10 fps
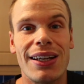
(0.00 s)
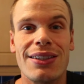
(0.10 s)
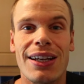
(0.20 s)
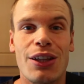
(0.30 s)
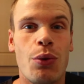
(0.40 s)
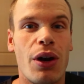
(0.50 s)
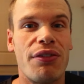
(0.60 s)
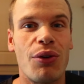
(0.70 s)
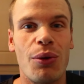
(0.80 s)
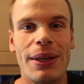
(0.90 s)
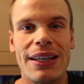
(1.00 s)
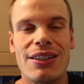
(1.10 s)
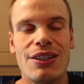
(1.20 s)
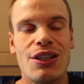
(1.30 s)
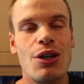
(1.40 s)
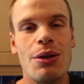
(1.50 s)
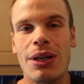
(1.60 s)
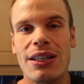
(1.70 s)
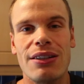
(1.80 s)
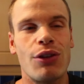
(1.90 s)
It's like 24 weeks, it's three
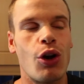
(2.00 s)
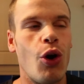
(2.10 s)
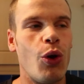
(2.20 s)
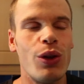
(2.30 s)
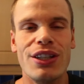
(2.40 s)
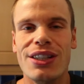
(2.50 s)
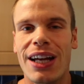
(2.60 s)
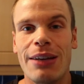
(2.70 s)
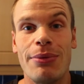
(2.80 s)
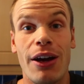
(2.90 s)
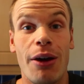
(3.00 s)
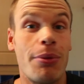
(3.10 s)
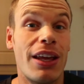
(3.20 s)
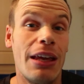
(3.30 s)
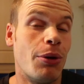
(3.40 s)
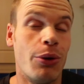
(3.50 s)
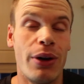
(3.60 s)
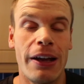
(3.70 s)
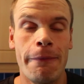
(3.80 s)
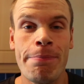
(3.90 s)
weeks. I've done all this time now. I'm gonna keep
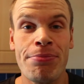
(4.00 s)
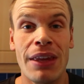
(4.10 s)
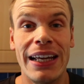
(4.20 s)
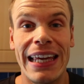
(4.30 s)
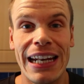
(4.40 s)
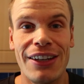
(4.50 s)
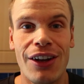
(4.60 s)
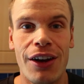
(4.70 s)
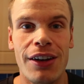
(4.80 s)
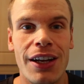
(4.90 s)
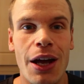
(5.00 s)
going and get it done.